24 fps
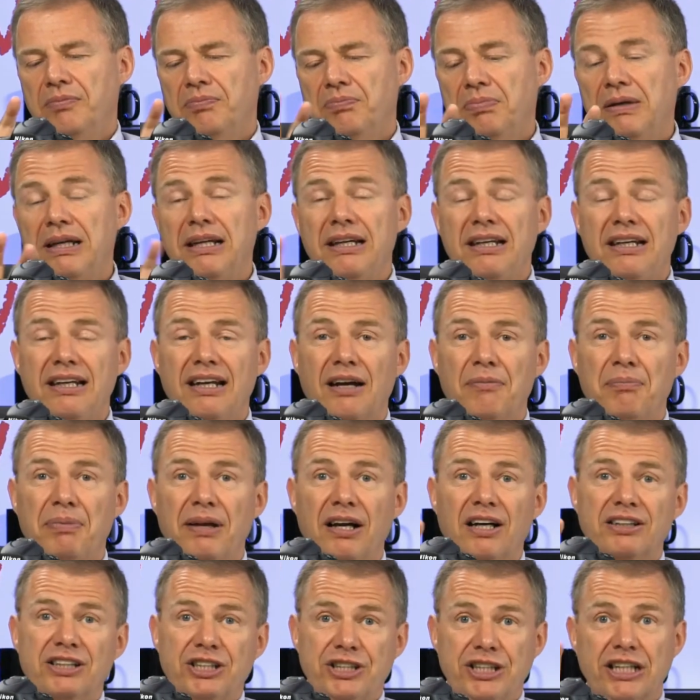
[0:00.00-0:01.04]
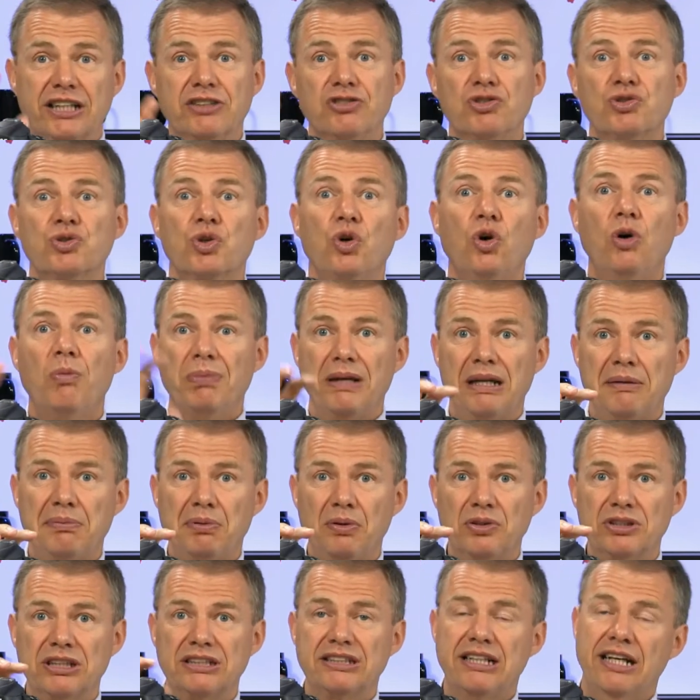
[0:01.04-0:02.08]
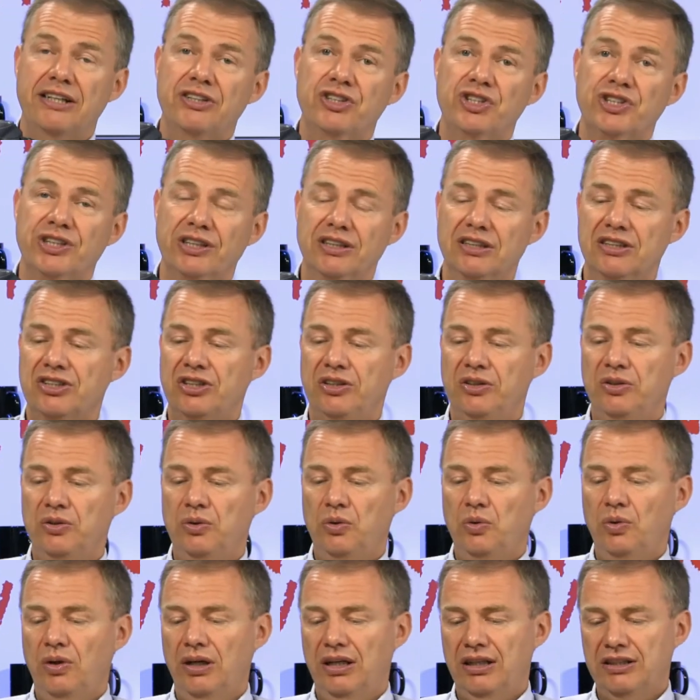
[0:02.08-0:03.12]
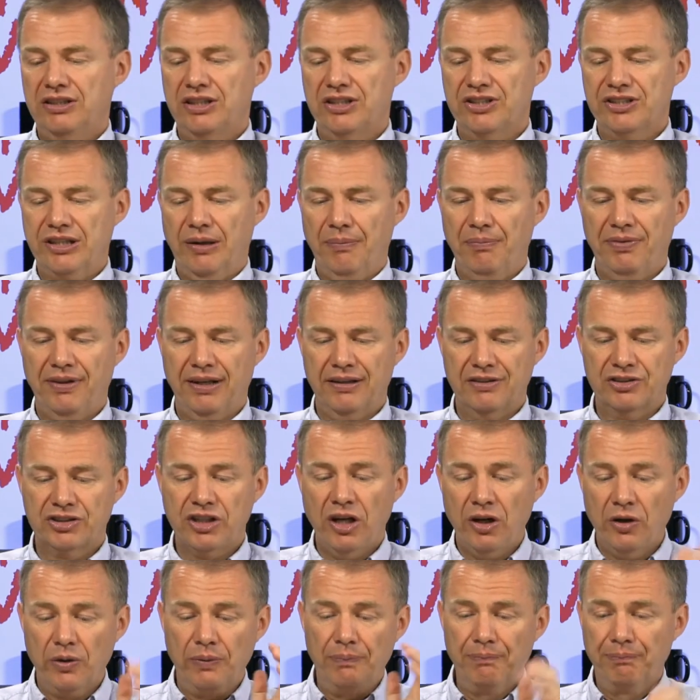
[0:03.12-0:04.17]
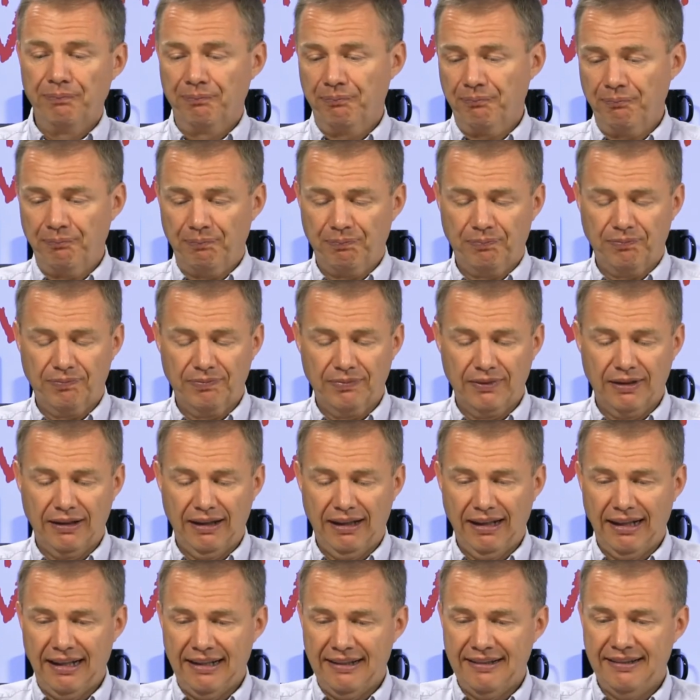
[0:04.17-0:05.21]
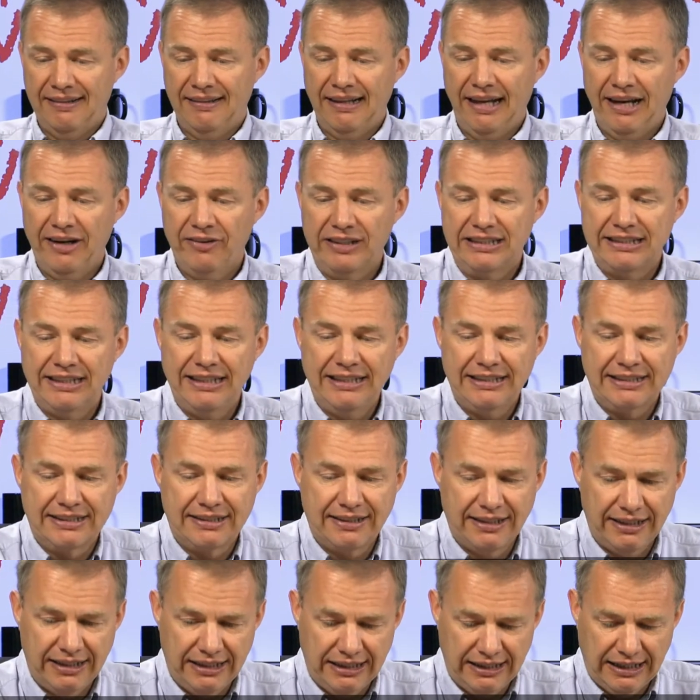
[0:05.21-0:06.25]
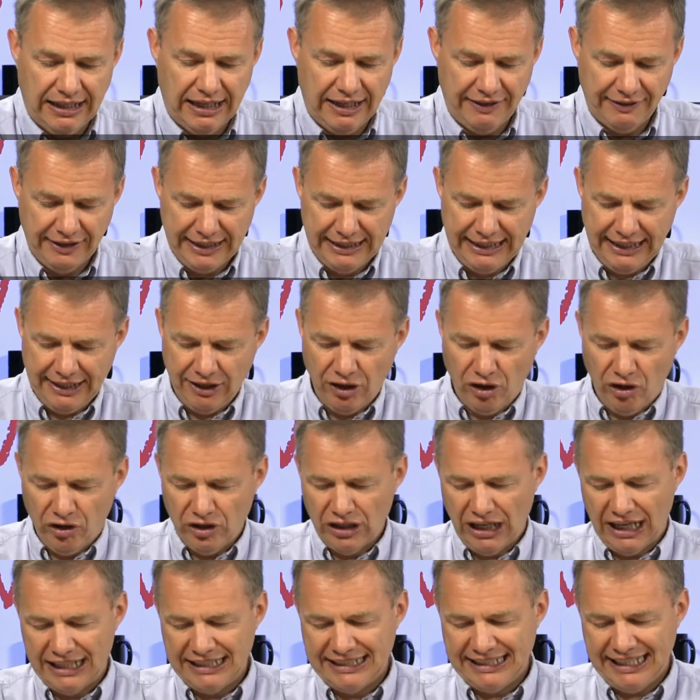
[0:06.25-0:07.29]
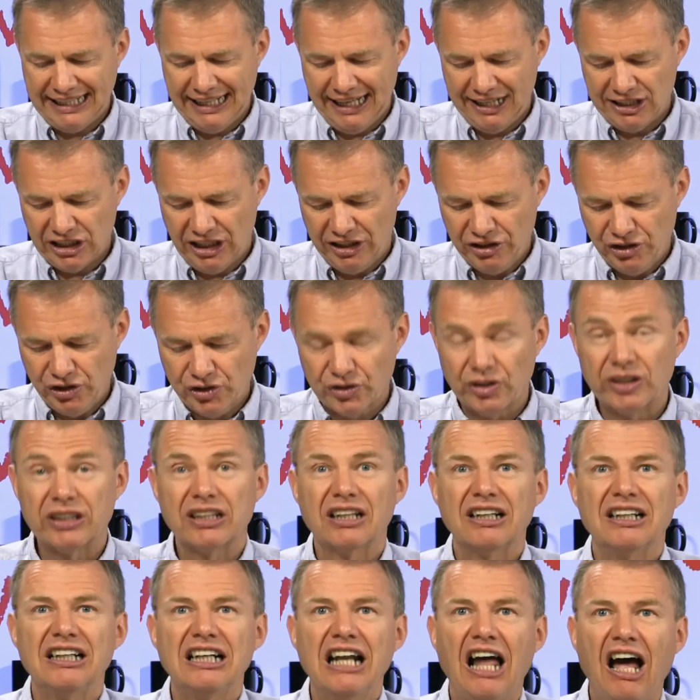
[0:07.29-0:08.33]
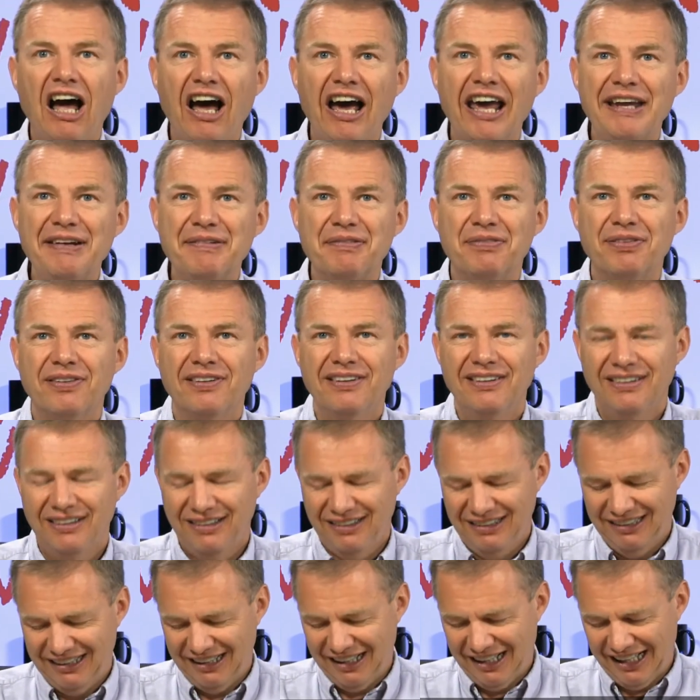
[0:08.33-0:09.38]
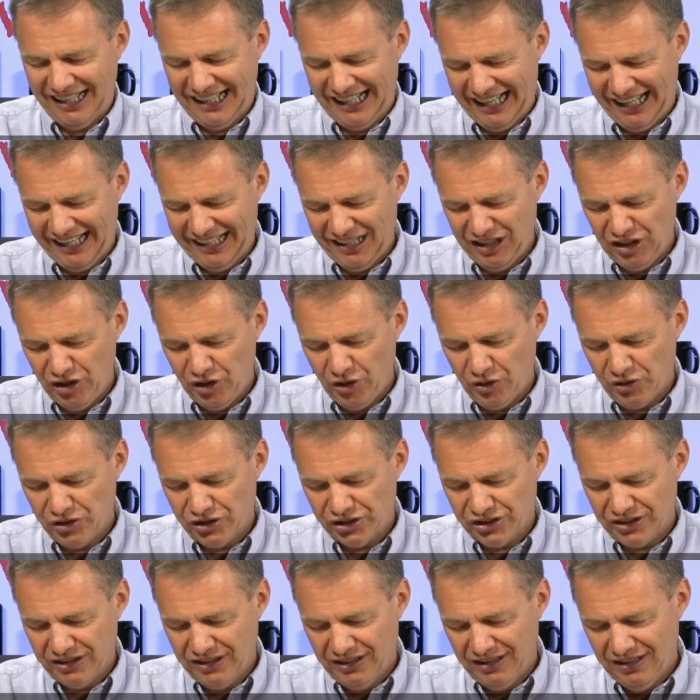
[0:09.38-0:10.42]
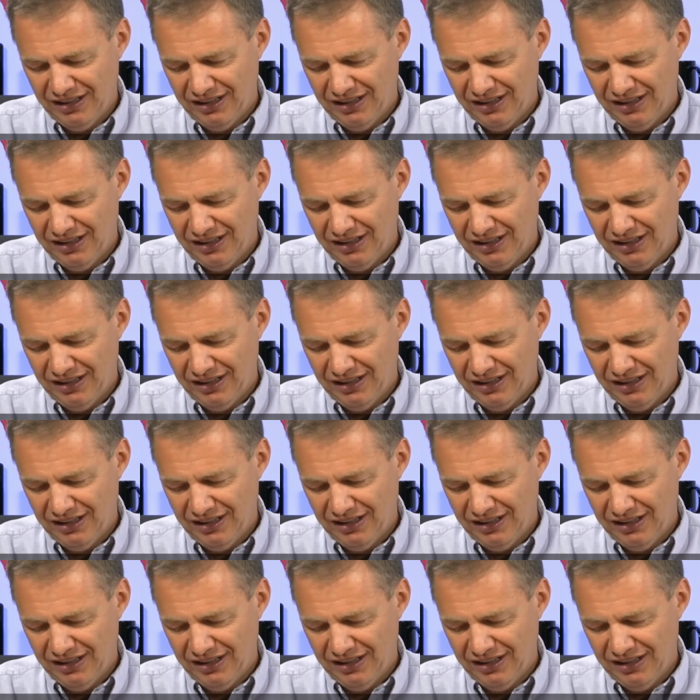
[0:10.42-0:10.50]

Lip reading: be artistic and draw people's attention to something. So there it is, the Nikon D800 live in use